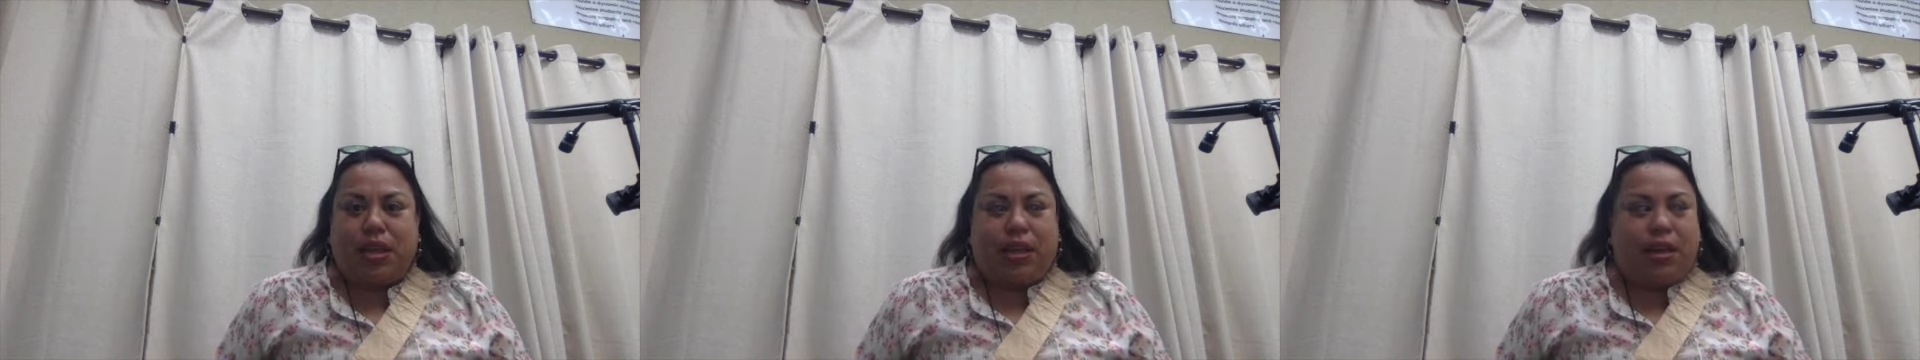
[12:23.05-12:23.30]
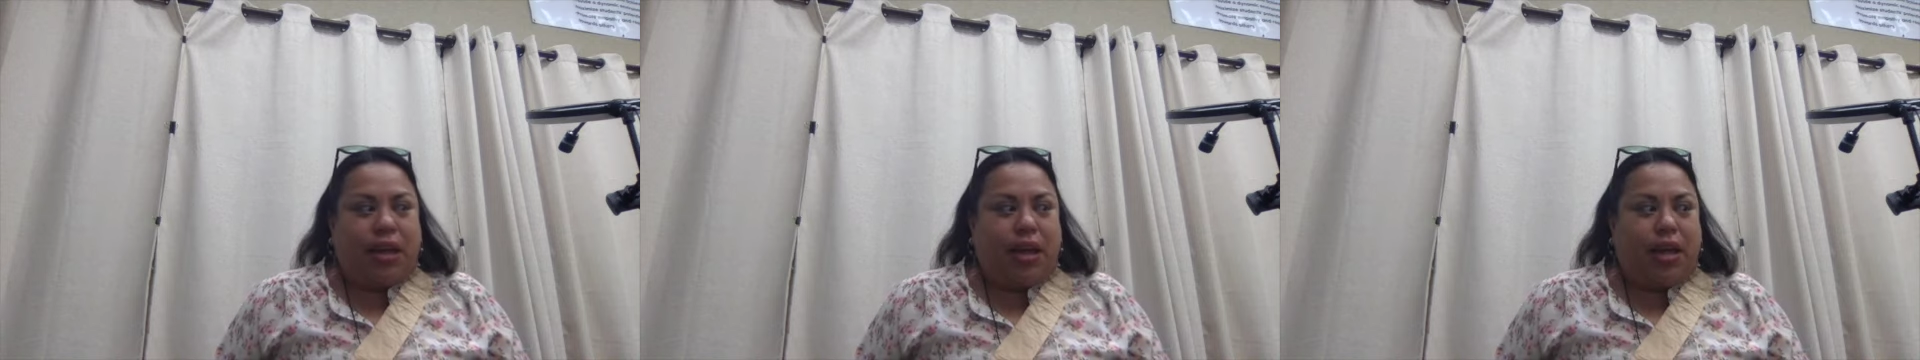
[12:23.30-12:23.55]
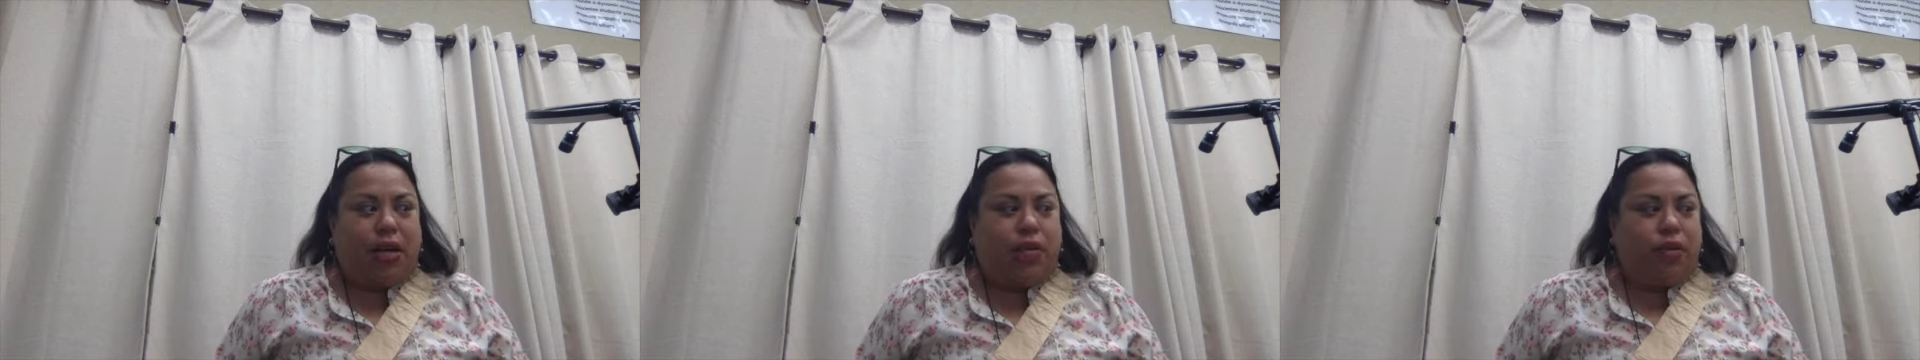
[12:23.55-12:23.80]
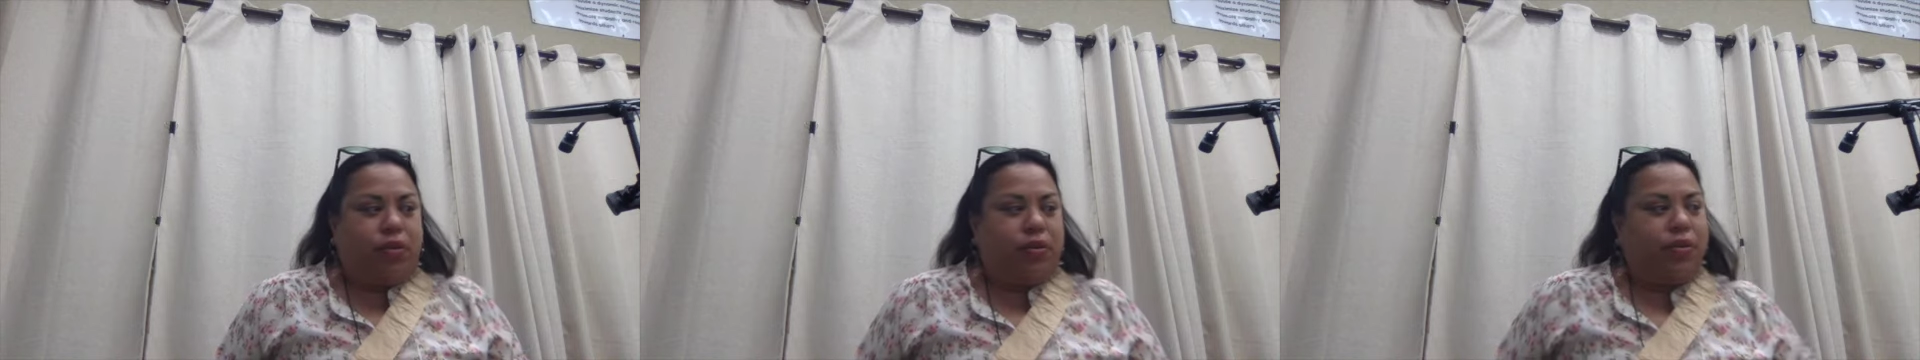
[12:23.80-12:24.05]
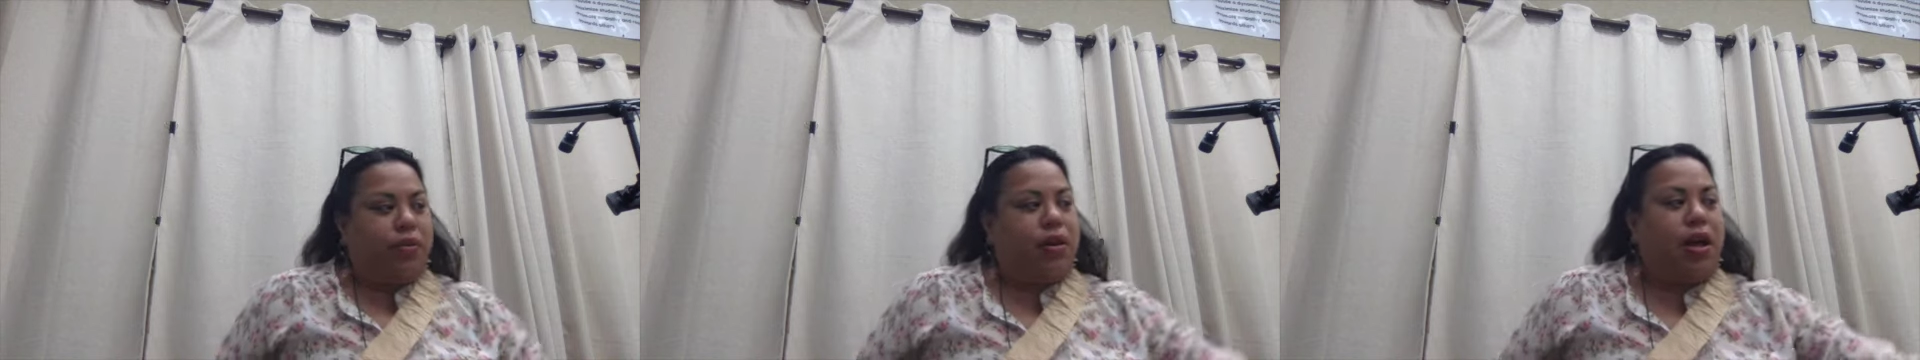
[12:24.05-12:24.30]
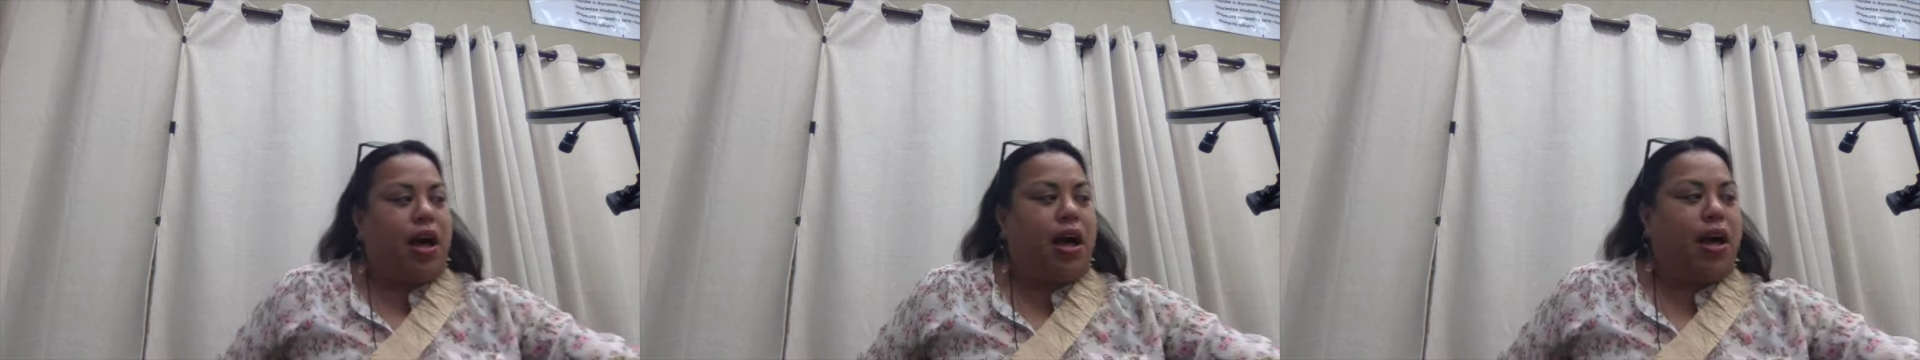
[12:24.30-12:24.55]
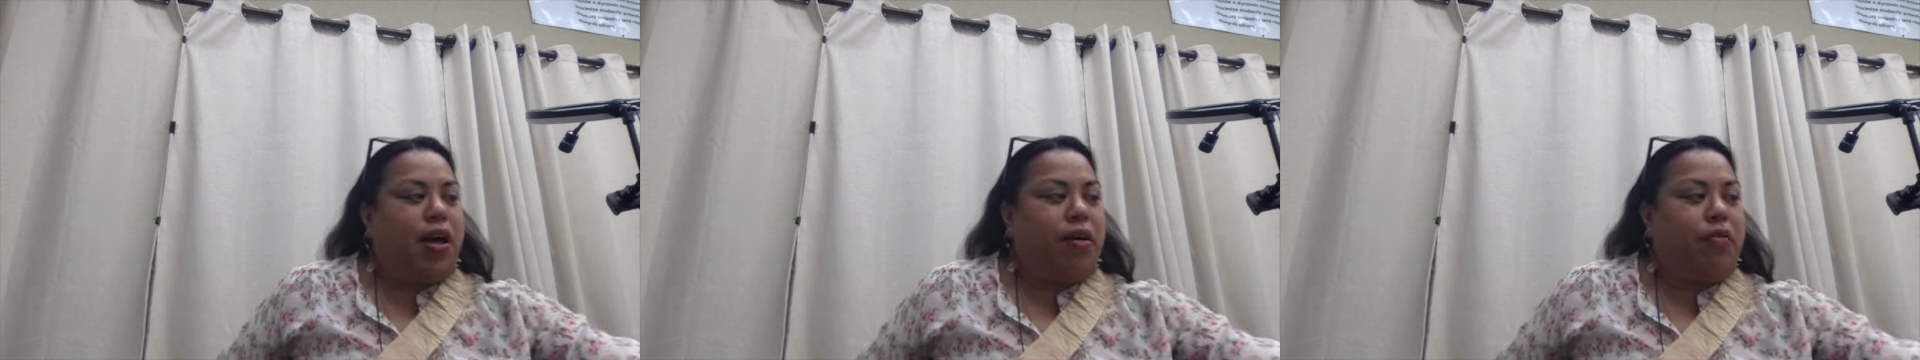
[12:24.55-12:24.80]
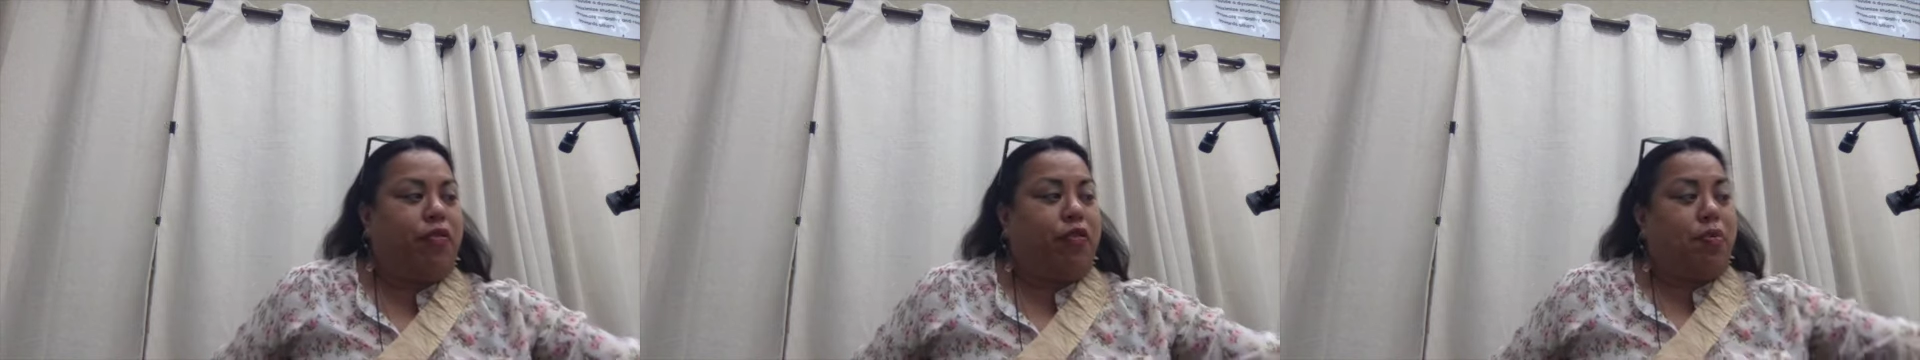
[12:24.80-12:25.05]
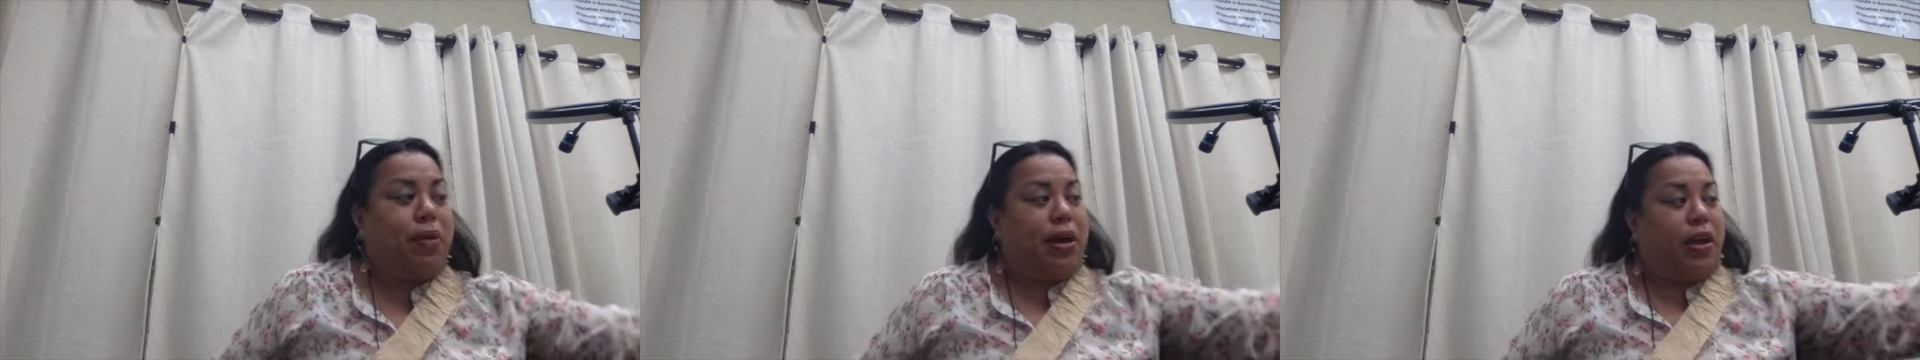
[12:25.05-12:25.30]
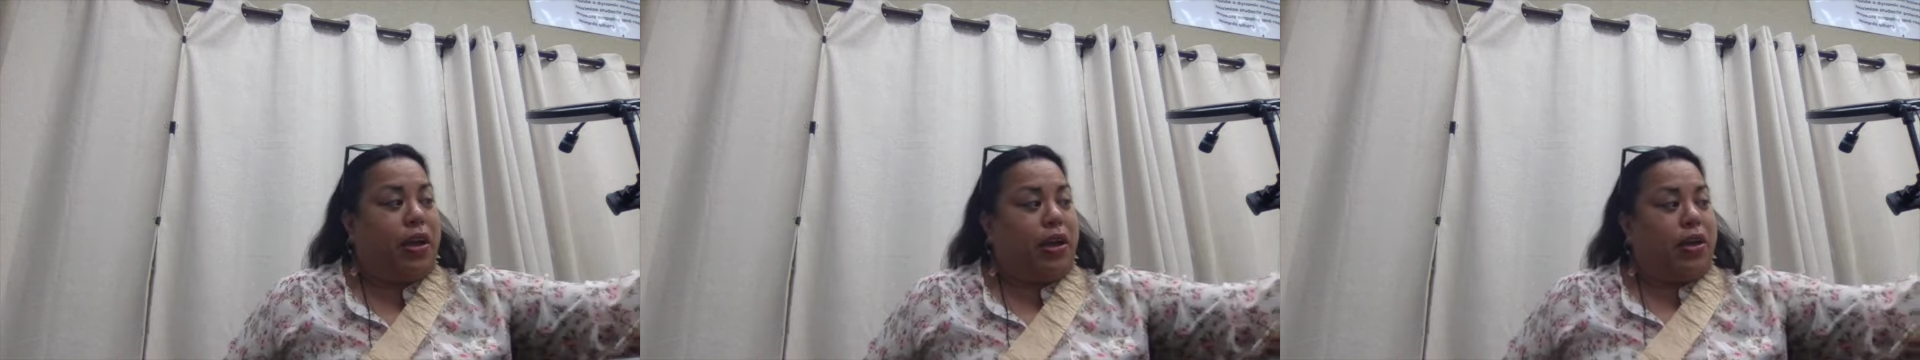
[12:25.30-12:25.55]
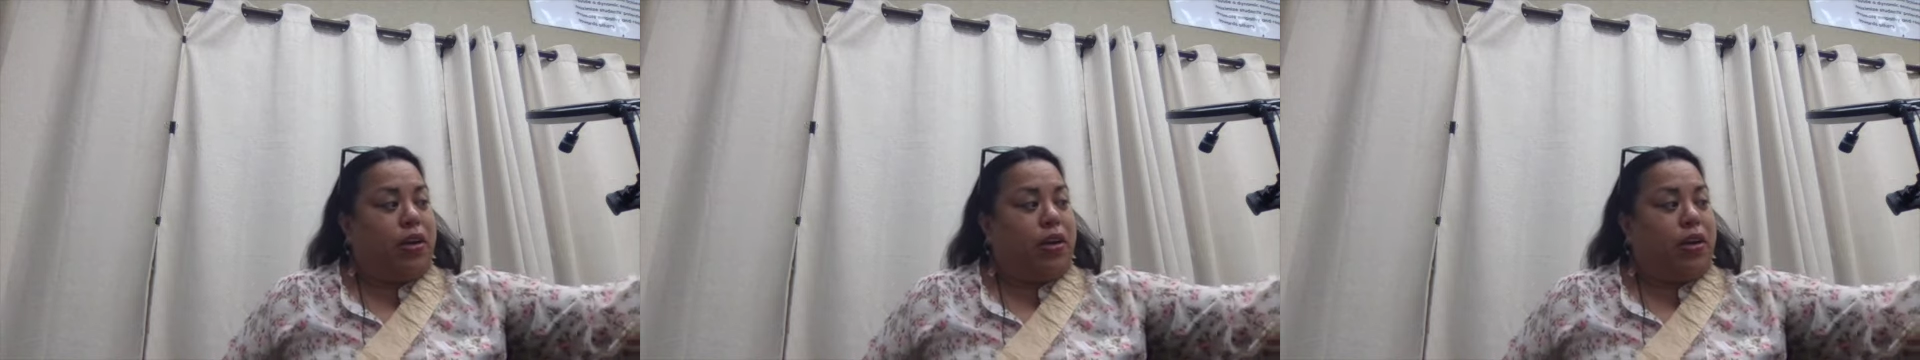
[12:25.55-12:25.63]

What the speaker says: Now, for my